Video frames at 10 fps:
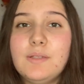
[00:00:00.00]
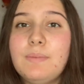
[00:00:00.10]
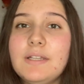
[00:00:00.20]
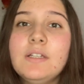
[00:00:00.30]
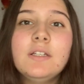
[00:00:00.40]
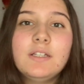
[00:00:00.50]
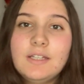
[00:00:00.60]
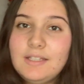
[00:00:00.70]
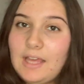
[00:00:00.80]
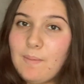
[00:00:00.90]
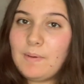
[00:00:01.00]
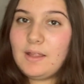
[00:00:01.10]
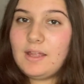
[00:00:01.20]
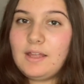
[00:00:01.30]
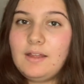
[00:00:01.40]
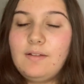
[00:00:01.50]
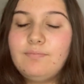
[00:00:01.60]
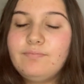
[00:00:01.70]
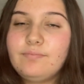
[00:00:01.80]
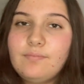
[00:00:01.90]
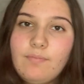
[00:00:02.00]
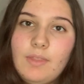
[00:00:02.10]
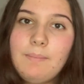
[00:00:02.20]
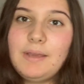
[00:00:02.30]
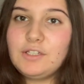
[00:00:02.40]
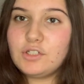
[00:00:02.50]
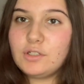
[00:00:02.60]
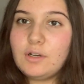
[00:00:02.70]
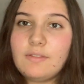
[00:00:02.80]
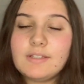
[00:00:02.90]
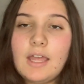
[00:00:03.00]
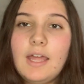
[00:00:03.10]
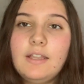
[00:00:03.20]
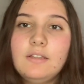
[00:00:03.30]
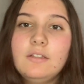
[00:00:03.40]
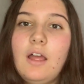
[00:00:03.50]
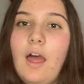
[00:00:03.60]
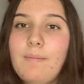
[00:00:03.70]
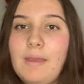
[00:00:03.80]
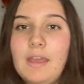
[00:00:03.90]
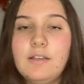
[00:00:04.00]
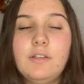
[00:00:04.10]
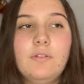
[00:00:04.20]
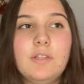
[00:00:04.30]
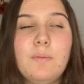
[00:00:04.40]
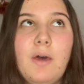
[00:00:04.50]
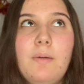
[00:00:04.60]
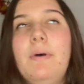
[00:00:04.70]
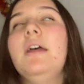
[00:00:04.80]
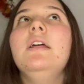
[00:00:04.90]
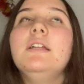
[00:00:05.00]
But yeah, I'll put a picture on the side um, and notes on the bottom. But